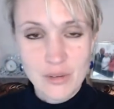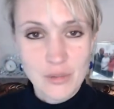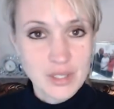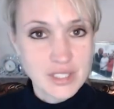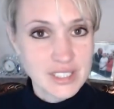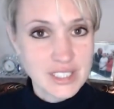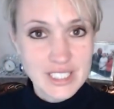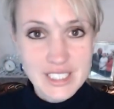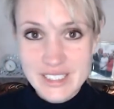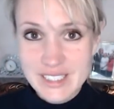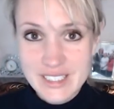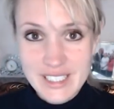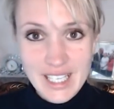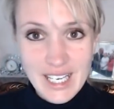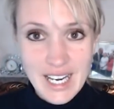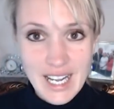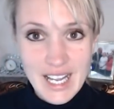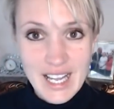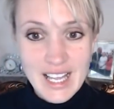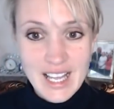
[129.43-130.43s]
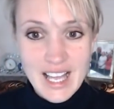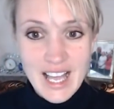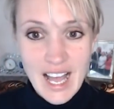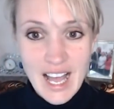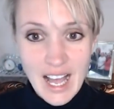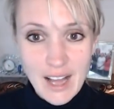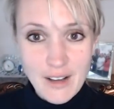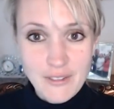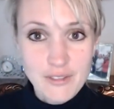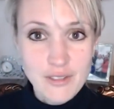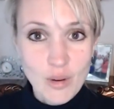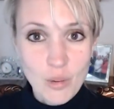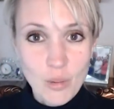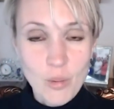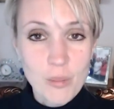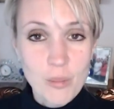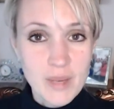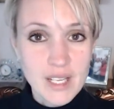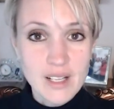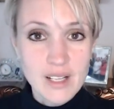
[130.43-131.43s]
We're just gonna have to
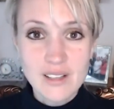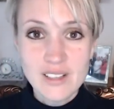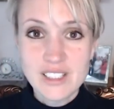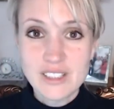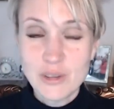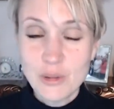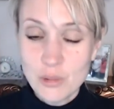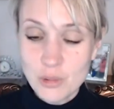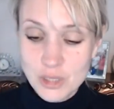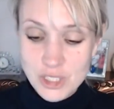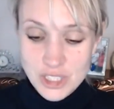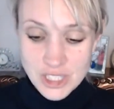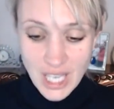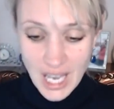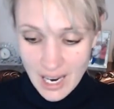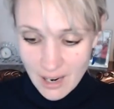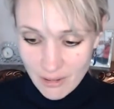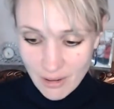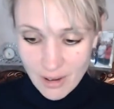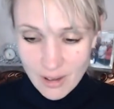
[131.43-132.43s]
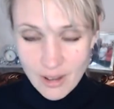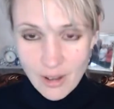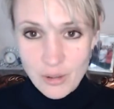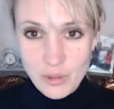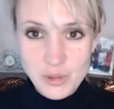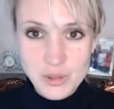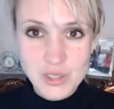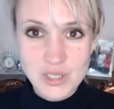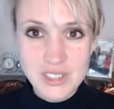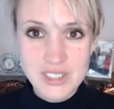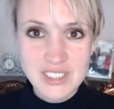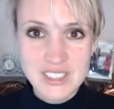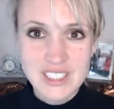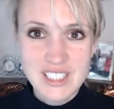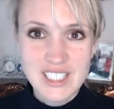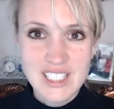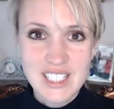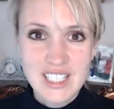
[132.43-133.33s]
all mingle and all share our cultures